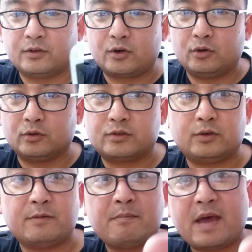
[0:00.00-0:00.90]
knurled,
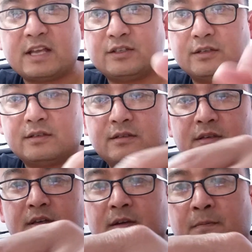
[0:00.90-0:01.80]
so it matches.
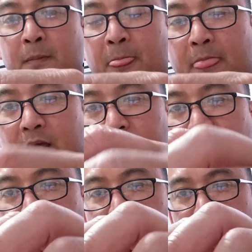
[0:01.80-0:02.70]

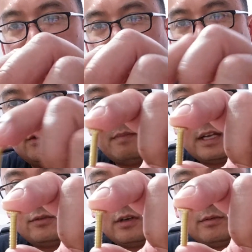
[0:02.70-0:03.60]
Basically, I just use
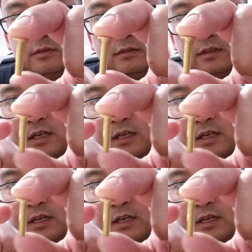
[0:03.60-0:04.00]
my Dremel,